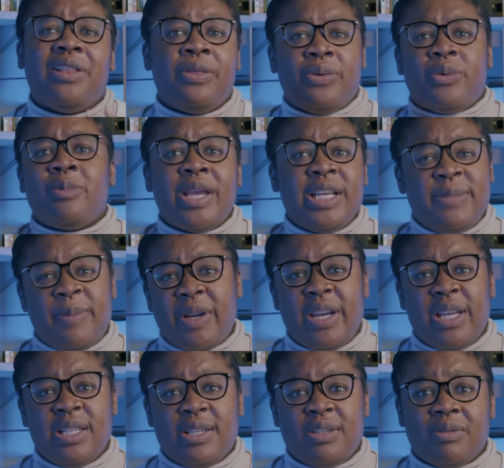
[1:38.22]
And through my
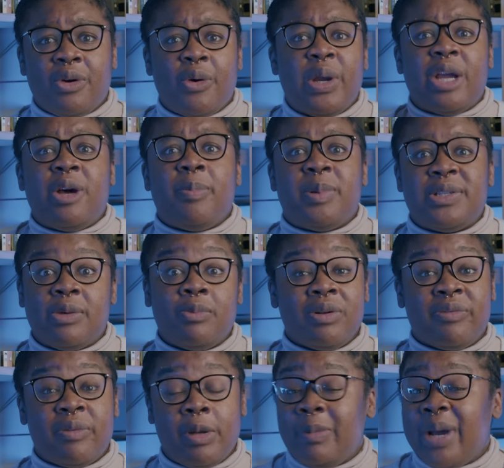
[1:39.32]
experience growing up as someone
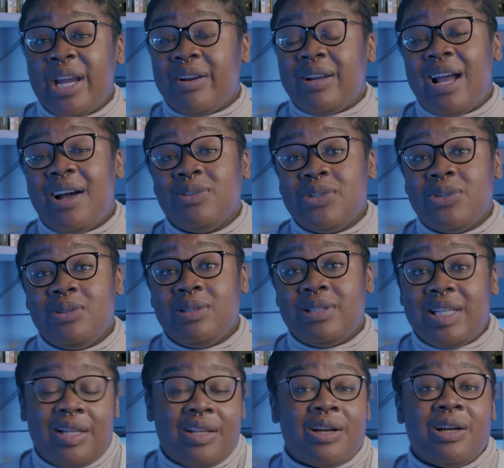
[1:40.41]
from a migrant household
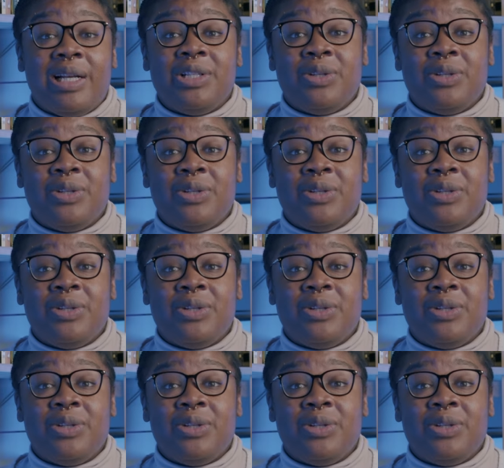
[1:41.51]
in the early